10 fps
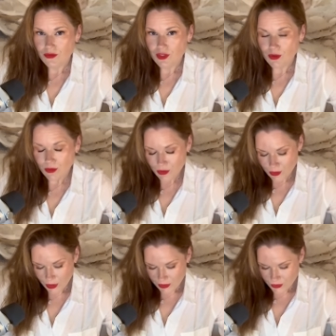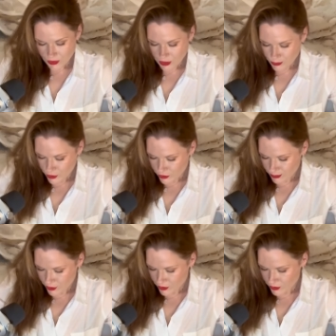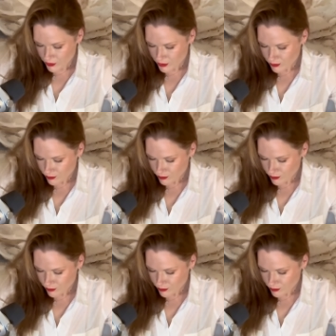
I wonder who last tried to make their mark on you.